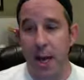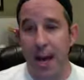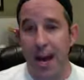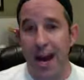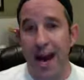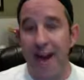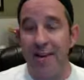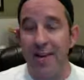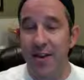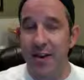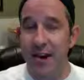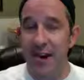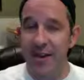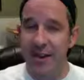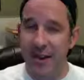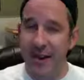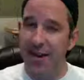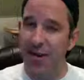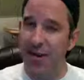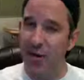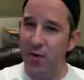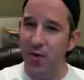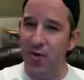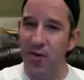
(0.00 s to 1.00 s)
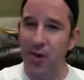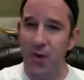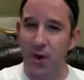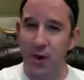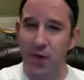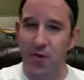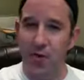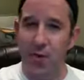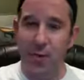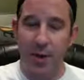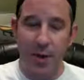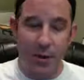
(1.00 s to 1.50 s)
And take those and
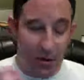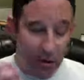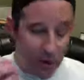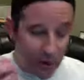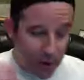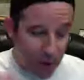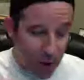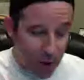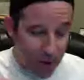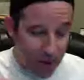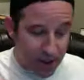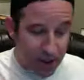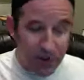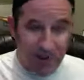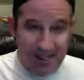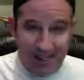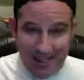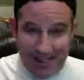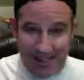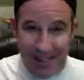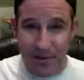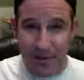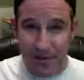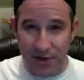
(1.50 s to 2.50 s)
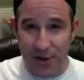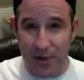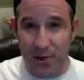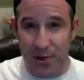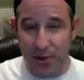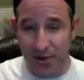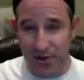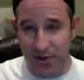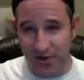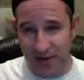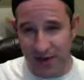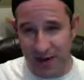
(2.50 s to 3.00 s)
use them because they're going to instill some of
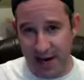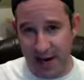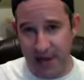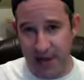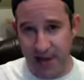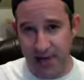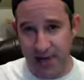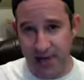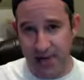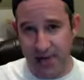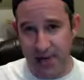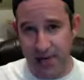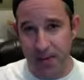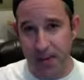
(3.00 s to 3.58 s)
those values.